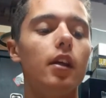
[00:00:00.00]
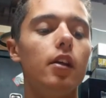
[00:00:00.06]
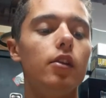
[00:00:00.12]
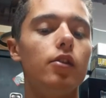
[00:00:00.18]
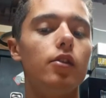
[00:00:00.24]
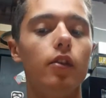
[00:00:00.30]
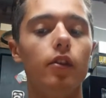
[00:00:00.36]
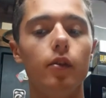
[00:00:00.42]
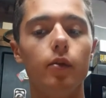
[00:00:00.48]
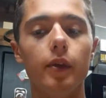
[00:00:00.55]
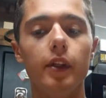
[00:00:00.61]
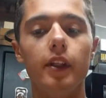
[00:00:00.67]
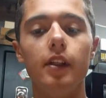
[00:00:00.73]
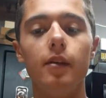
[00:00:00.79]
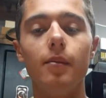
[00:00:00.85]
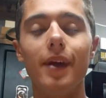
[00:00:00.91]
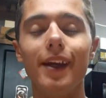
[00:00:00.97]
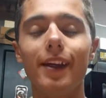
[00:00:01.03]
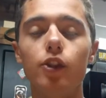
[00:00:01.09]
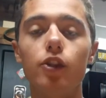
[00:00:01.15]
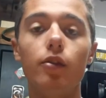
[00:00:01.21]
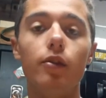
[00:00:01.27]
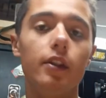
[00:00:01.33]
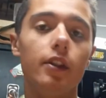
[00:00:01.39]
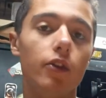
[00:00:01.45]
so that we can make
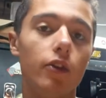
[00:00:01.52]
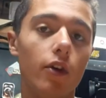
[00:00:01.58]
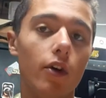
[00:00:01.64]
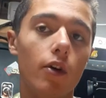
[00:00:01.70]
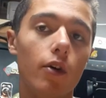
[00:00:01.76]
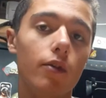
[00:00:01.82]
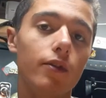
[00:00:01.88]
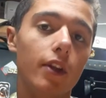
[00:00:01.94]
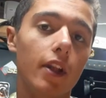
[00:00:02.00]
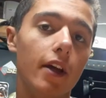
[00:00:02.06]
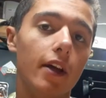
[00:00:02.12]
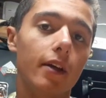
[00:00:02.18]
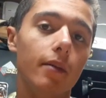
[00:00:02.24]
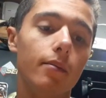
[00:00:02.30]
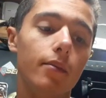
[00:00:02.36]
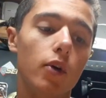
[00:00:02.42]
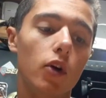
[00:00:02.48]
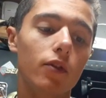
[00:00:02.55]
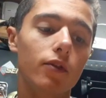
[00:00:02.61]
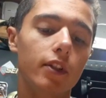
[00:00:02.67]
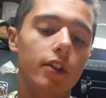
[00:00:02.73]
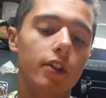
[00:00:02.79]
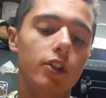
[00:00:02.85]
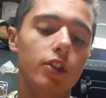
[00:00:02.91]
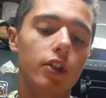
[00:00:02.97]
sure that they're all flying
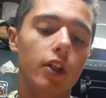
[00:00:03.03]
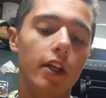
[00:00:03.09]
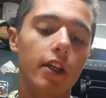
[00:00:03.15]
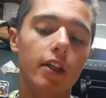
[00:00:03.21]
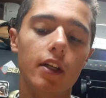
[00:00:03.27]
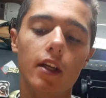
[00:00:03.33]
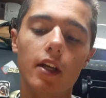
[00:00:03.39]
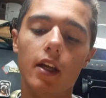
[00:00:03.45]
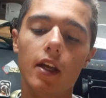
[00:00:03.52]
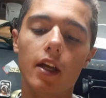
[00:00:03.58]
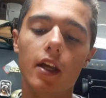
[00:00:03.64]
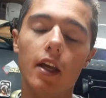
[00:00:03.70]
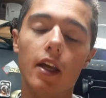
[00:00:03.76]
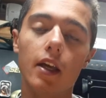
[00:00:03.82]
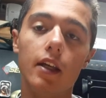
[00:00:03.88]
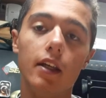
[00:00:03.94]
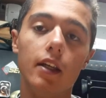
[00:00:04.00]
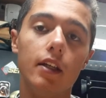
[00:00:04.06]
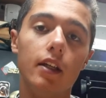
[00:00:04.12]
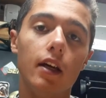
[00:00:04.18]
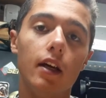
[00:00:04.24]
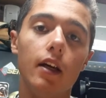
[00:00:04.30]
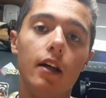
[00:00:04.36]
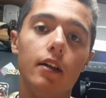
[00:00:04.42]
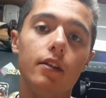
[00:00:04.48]
perfectly straight, and
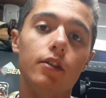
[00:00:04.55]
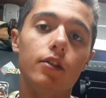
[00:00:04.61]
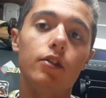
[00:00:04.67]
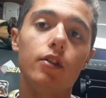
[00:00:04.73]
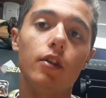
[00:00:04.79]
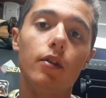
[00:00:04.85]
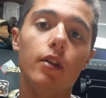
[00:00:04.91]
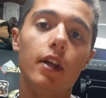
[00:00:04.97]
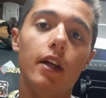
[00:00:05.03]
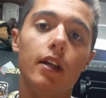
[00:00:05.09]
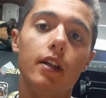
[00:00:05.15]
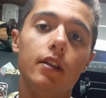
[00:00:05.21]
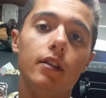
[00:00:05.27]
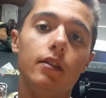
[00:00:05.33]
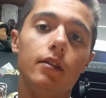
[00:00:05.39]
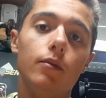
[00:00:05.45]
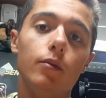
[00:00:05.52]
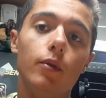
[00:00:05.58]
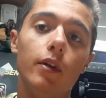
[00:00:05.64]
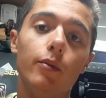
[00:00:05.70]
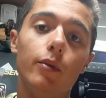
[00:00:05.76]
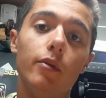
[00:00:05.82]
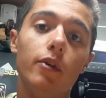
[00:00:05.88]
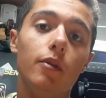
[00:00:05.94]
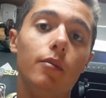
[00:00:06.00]
so that when
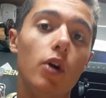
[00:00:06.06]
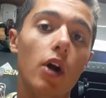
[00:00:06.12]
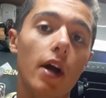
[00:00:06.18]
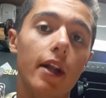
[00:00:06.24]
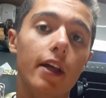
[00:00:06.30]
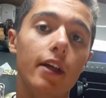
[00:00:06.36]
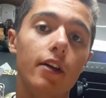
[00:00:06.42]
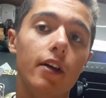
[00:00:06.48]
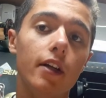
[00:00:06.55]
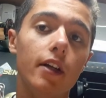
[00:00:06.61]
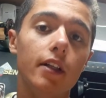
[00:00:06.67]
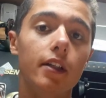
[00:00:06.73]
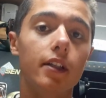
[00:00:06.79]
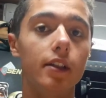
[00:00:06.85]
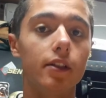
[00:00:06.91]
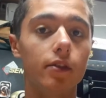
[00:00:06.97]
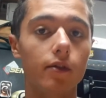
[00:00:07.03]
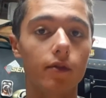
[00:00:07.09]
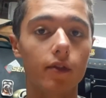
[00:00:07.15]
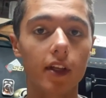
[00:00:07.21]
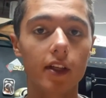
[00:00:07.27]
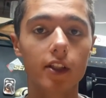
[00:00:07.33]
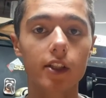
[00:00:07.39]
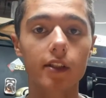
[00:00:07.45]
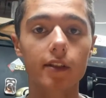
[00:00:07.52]
we put a broadhead on it and some
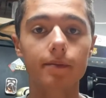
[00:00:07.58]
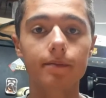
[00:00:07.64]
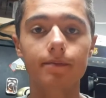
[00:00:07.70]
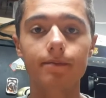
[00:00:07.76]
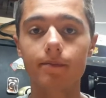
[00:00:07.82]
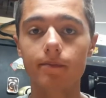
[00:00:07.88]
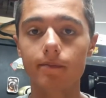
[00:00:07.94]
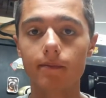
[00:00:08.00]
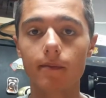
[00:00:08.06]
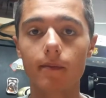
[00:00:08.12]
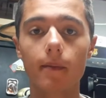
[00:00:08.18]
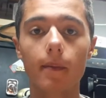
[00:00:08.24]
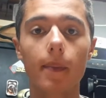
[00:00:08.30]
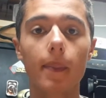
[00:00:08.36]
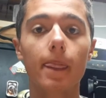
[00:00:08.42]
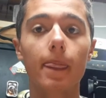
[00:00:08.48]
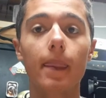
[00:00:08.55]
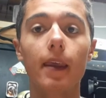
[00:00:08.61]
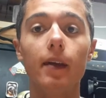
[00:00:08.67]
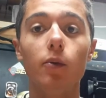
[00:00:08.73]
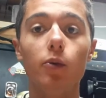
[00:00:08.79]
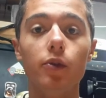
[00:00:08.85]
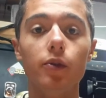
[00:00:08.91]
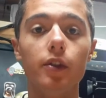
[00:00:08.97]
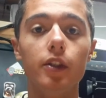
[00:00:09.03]
fletching, it
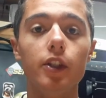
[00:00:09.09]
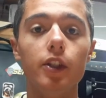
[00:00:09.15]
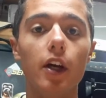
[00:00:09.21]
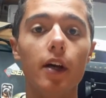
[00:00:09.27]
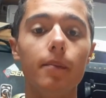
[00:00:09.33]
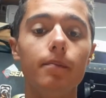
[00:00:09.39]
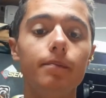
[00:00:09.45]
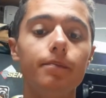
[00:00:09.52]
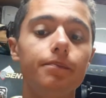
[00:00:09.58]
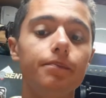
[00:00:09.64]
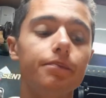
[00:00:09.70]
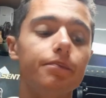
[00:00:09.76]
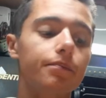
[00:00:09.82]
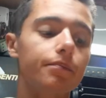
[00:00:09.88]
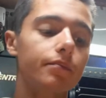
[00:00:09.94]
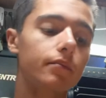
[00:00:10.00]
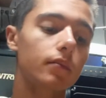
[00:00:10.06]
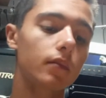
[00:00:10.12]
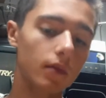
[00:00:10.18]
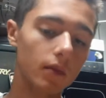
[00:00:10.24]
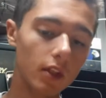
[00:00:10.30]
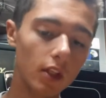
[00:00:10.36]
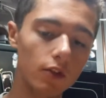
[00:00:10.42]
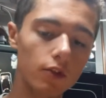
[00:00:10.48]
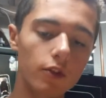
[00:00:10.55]
will do the job.
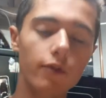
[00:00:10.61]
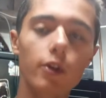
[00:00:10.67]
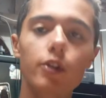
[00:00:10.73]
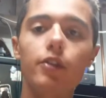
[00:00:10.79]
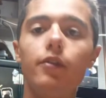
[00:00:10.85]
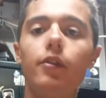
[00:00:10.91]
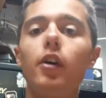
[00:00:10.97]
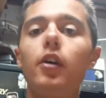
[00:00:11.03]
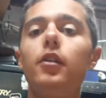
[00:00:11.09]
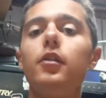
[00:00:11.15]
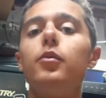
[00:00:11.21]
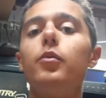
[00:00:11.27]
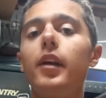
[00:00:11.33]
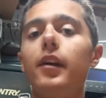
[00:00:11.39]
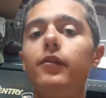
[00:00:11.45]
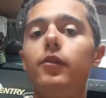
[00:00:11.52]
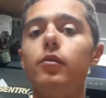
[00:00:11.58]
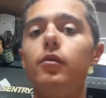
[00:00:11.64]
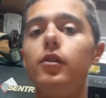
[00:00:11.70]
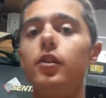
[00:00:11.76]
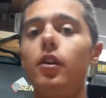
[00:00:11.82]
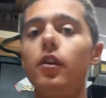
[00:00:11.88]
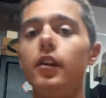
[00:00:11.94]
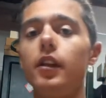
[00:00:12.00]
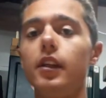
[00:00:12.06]
So first of all, we have to
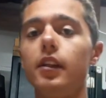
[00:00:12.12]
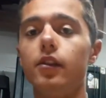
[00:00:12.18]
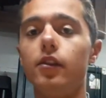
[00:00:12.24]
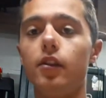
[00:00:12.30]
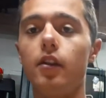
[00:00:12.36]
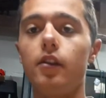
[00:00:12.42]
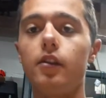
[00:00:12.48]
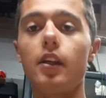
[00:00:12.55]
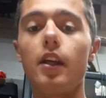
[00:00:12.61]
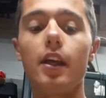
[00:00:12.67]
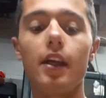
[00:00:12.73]
install the inserts.